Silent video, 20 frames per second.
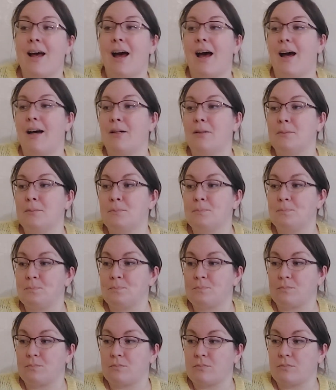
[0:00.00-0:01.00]

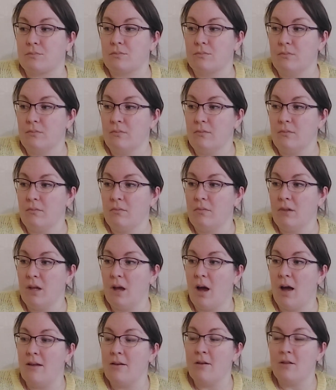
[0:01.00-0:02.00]

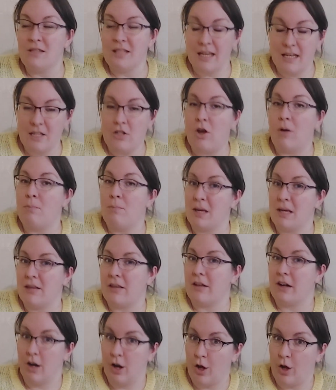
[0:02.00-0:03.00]
I did omit the
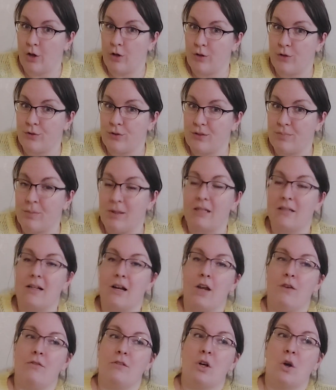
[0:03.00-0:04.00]
cloves because
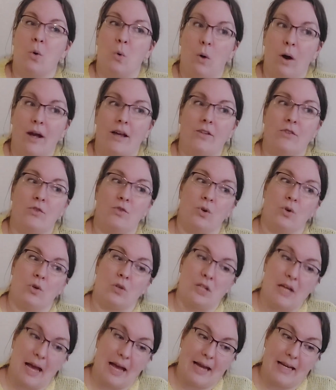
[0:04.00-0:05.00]
cloves are quite a strong
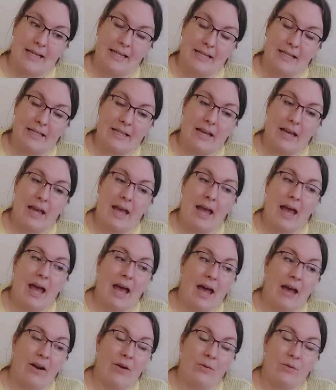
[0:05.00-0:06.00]
taste
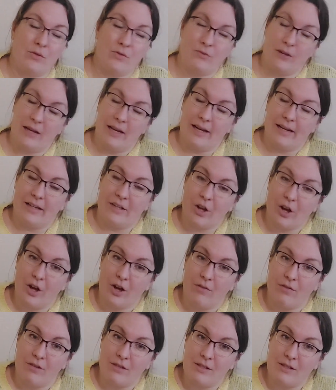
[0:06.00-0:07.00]
and I was feeling
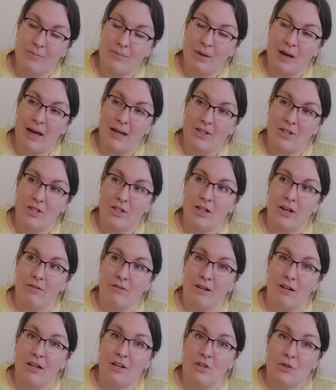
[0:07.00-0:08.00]
nervous, but actually I
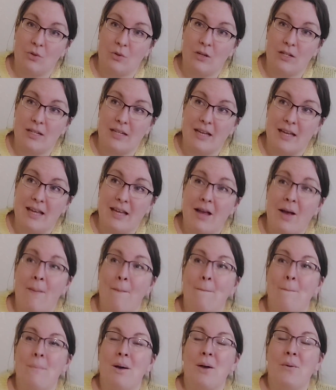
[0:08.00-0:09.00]
really enjoyed it.
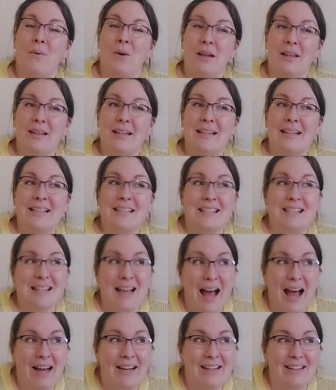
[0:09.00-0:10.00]
My one little
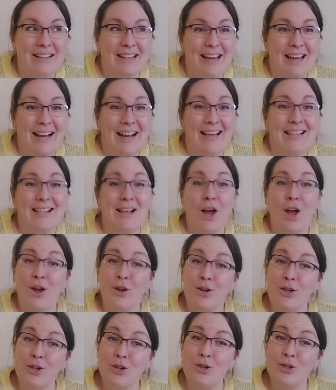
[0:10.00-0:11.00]
sad thing is that I
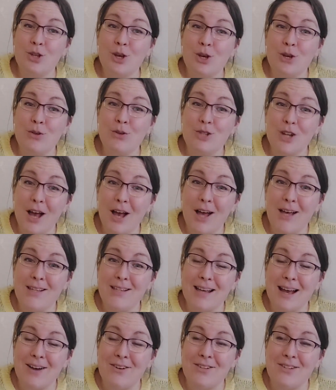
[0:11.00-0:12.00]
only got 2
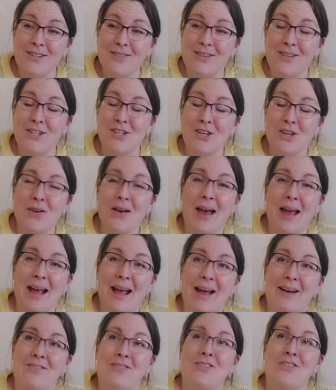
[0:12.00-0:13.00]
jars out of it, 2
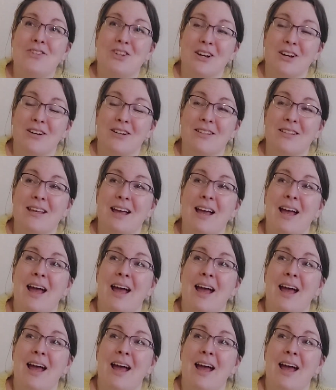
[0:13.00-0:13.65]
8-ounce jars.